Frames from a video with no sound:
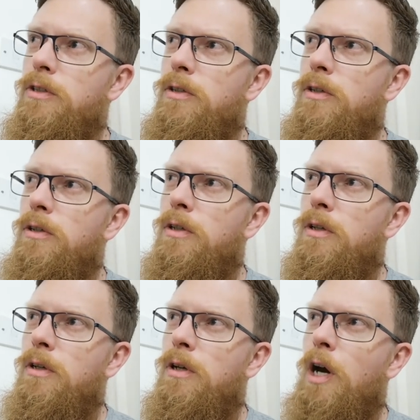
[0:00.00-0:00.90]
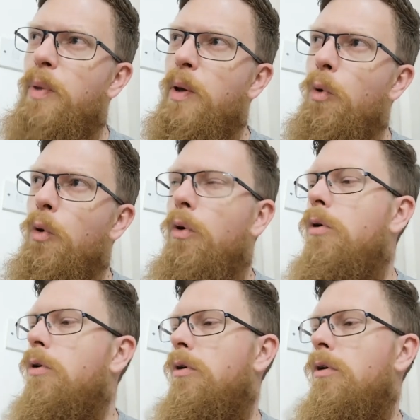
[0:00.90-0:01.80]

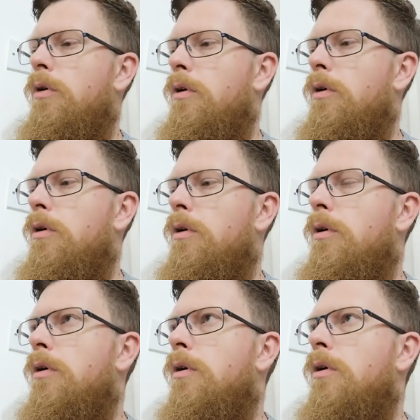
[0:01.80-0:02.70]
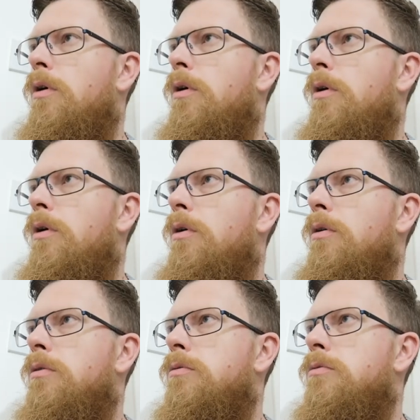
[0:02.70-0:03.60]

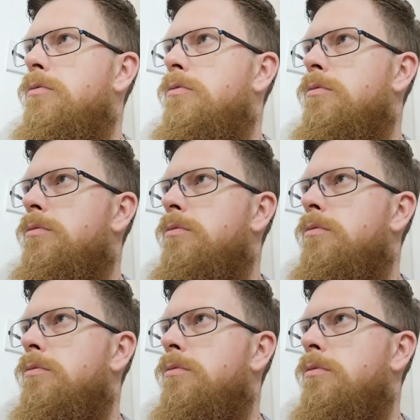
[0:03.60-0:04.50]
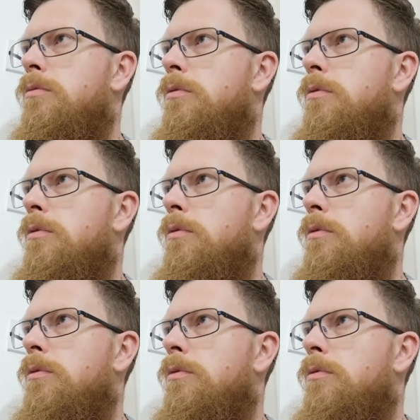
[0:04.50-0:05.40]

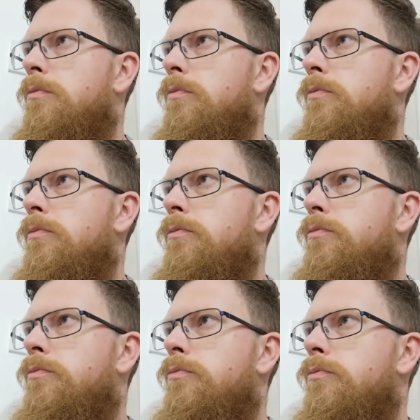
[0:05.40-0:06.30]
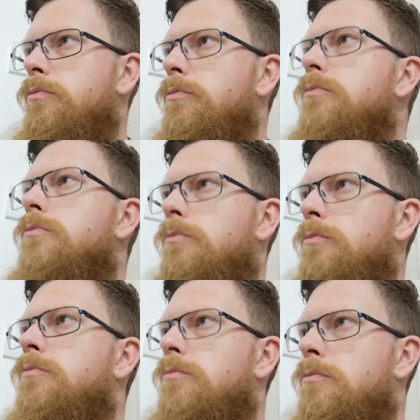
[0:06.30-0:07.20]

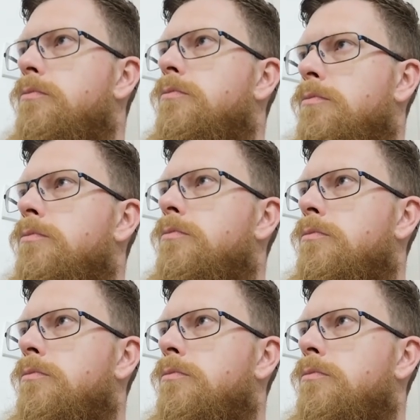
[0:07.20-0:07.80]
This person isn't speaking.